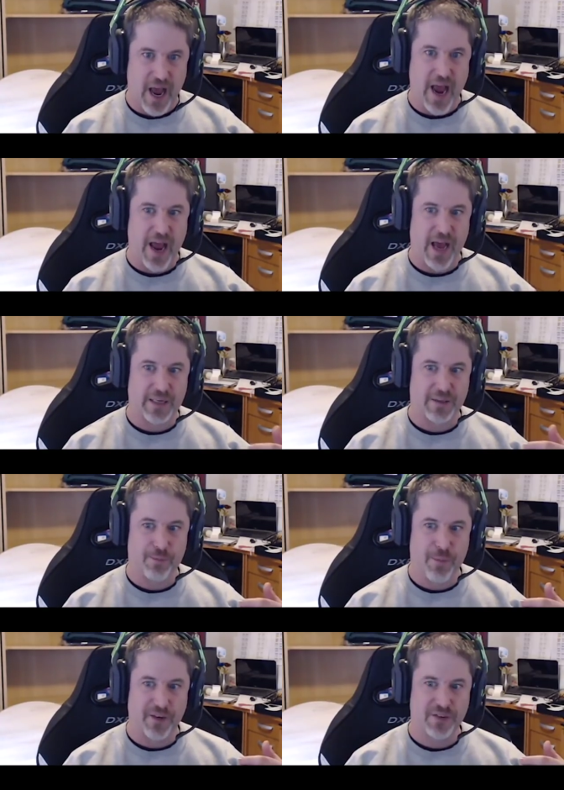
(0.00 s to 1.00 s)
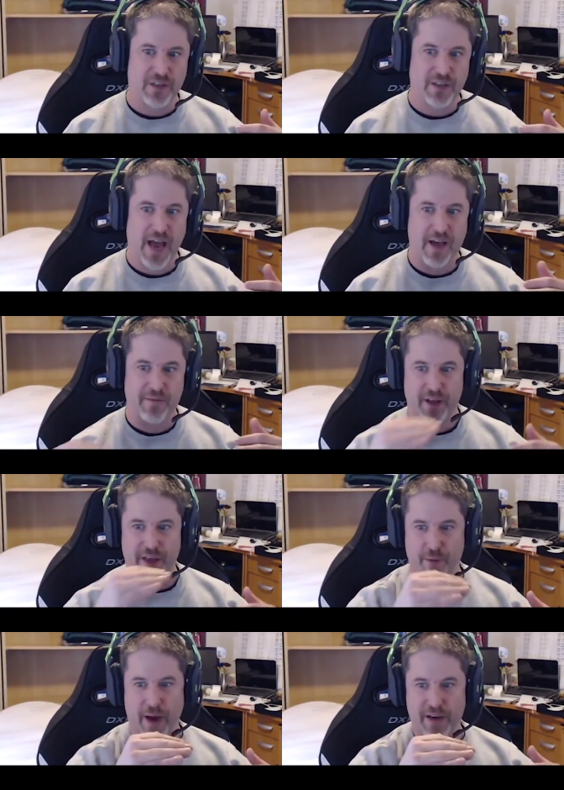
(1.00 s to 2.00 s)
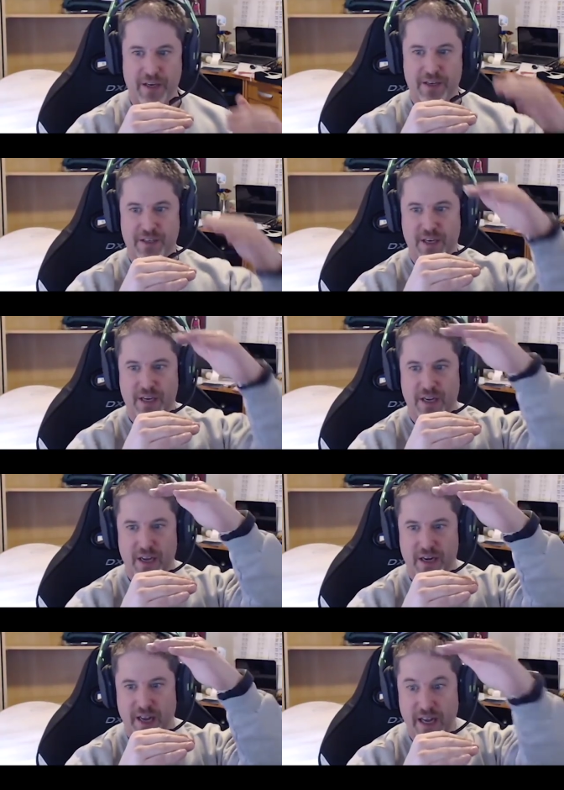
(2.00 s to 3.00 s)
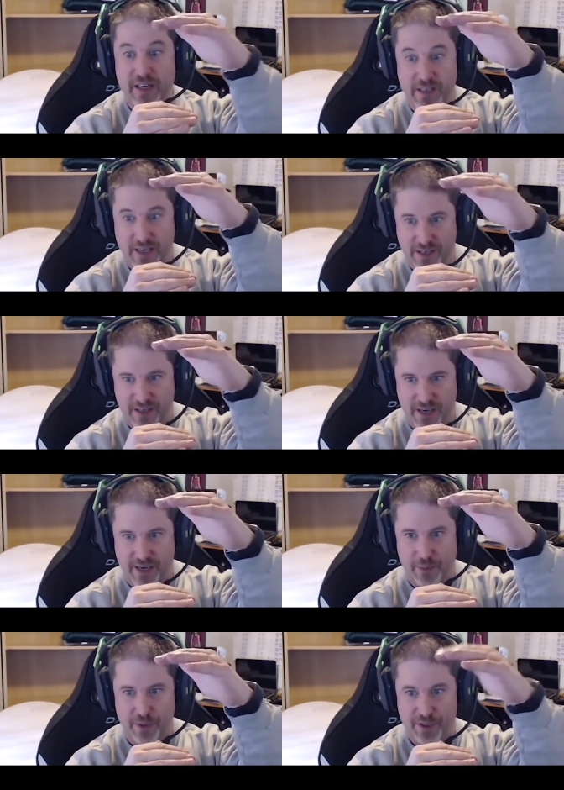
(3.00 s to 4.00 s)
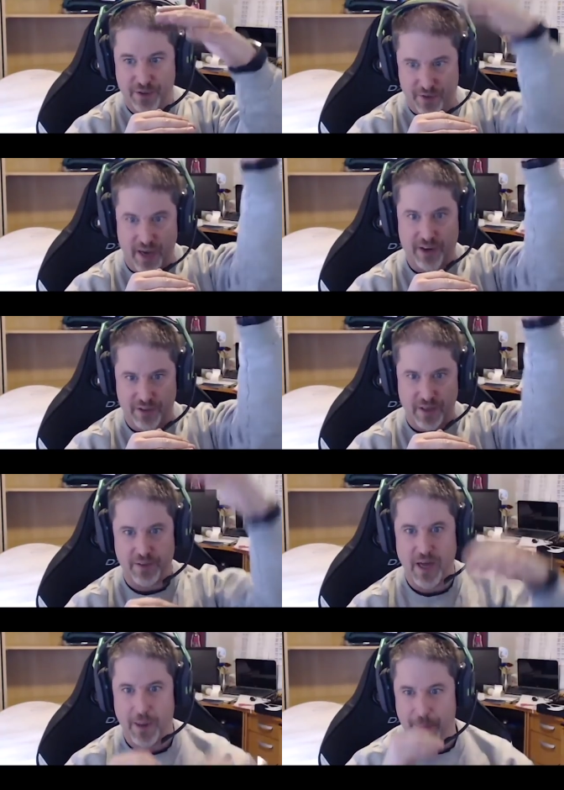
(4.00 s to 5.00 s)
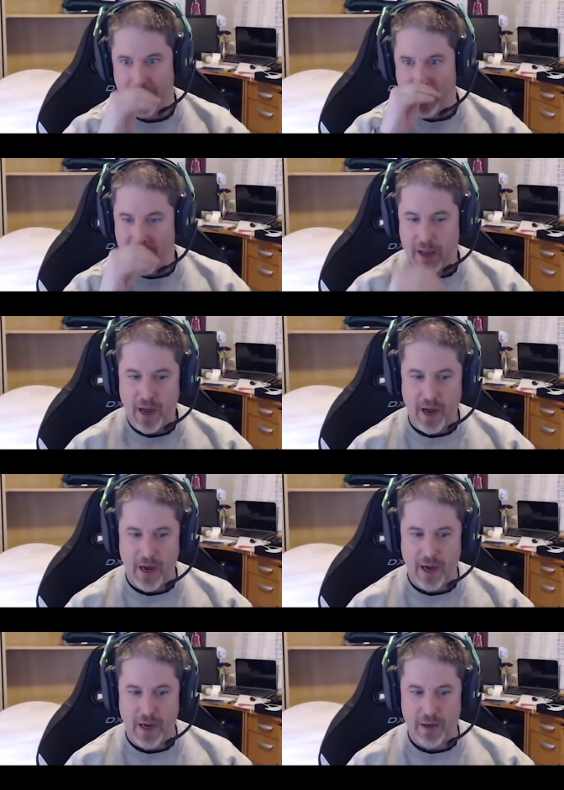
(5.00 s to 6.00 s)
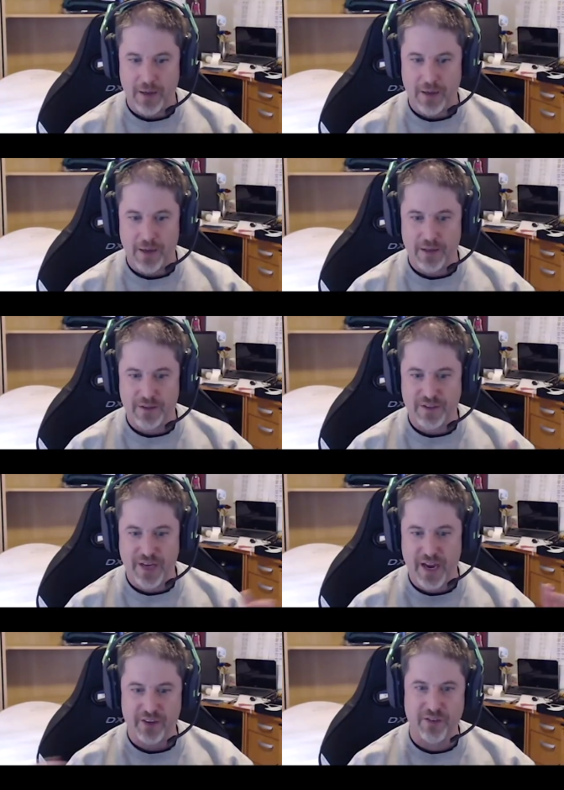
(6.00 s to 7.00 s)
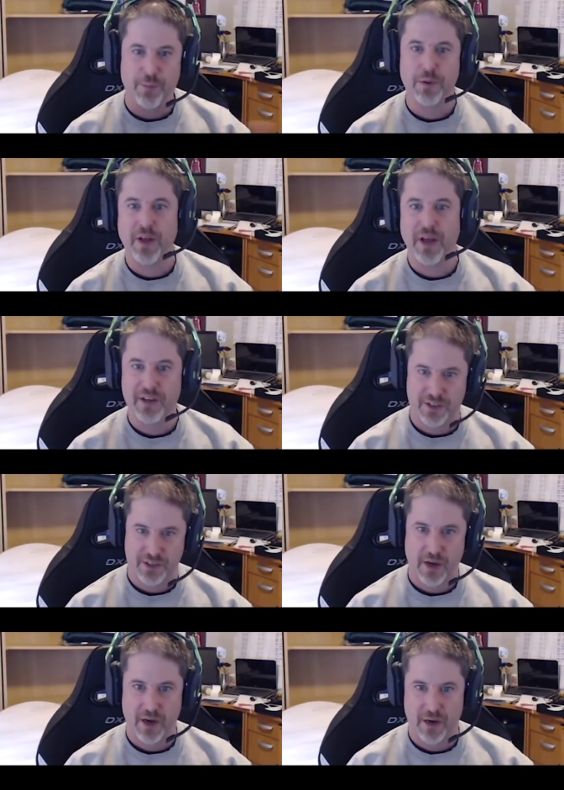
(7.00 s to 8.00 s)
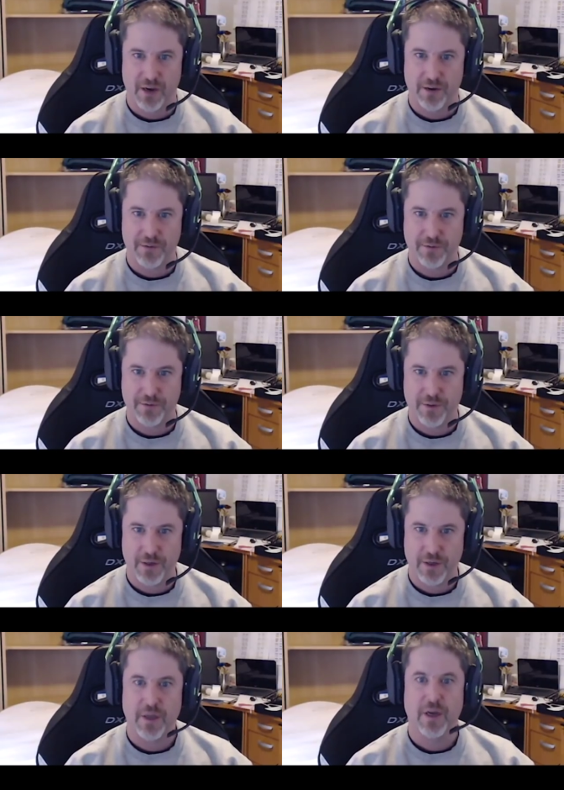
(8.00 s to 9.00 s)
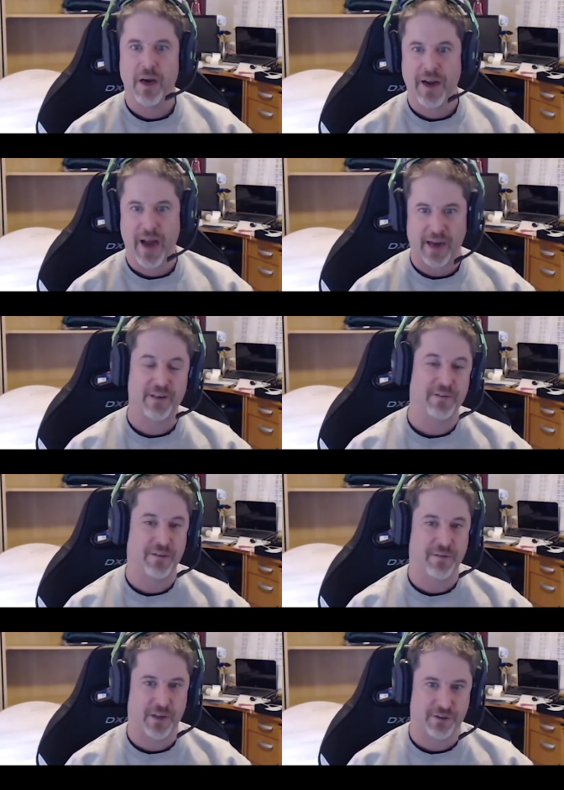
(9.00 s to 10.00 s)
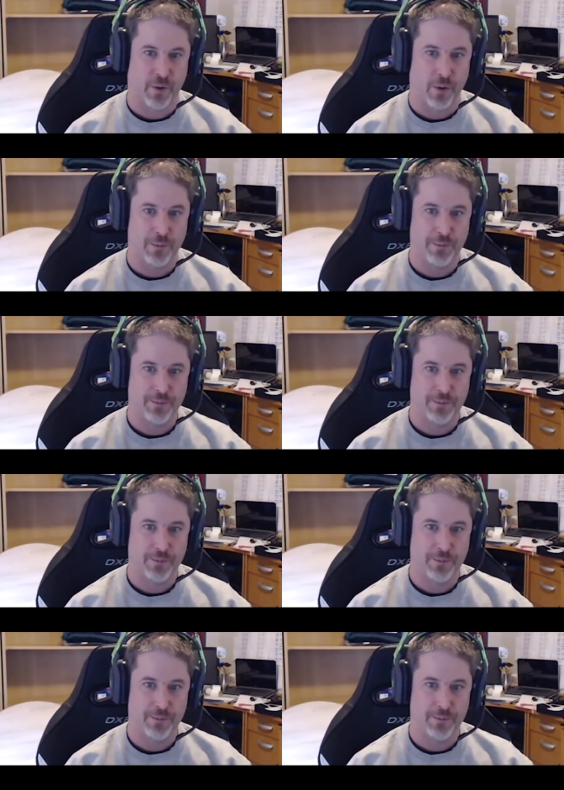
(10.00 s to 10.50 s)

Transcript: And basically, having threat DC and hit DC, which is the next level up, uh, takes the place of an active defense roll.